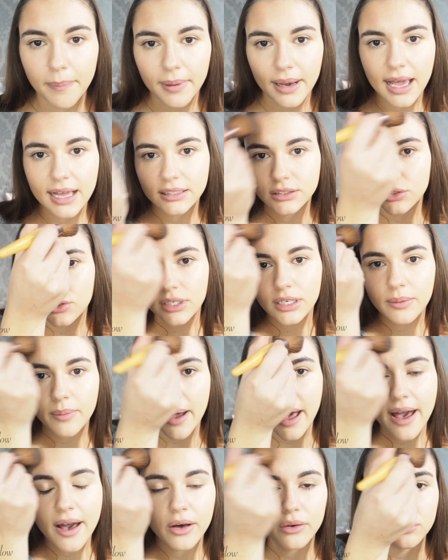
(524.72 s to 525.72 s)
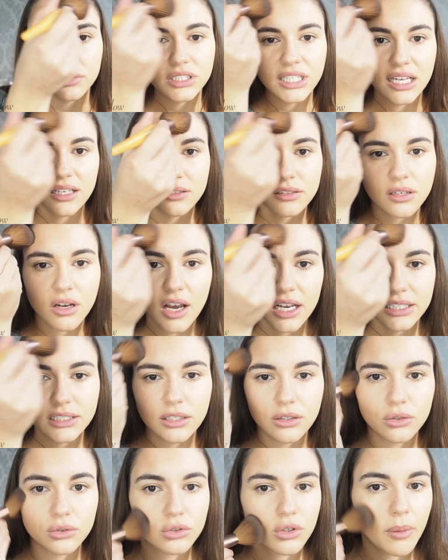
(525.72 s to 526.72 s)
blends really well, sits
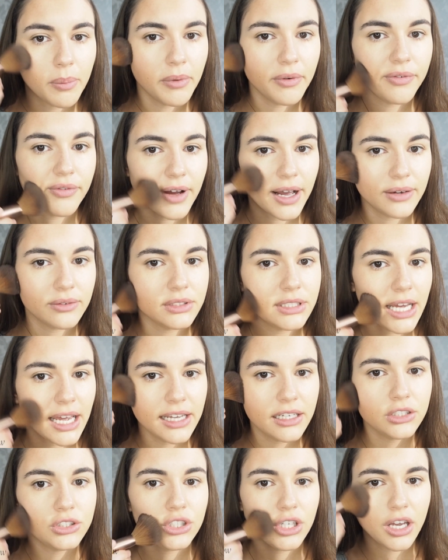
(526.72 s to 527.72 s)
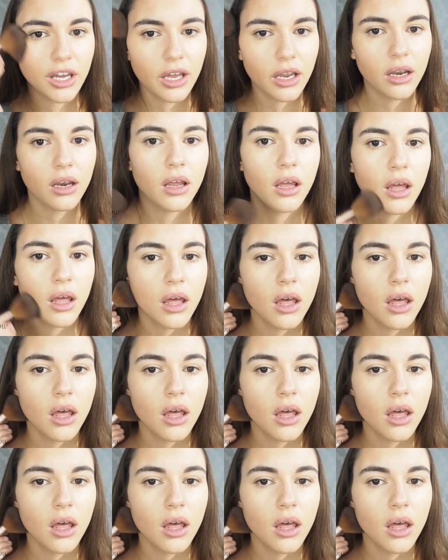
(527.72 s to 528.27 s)
nicely on top of foundation.